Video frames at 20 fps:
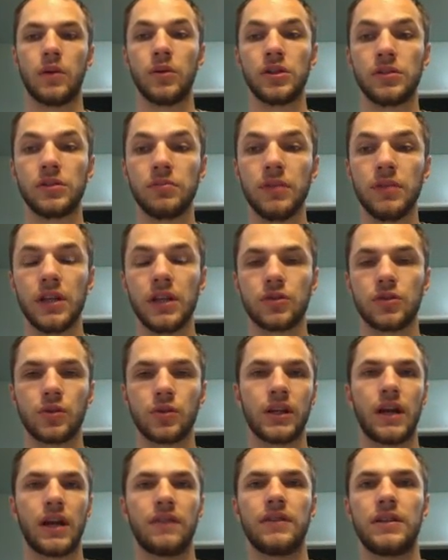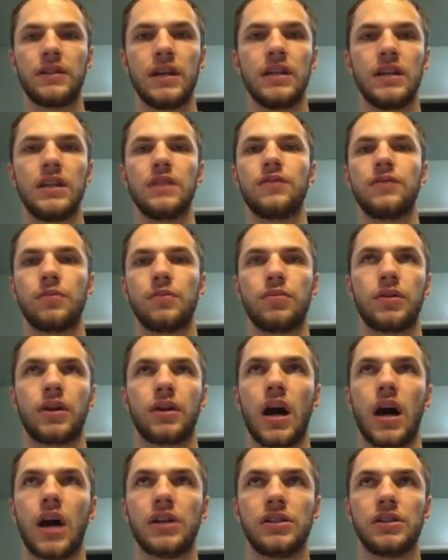which means we're going to have to take different
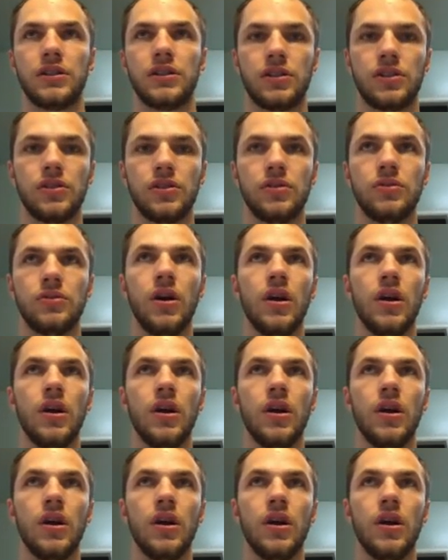precautions to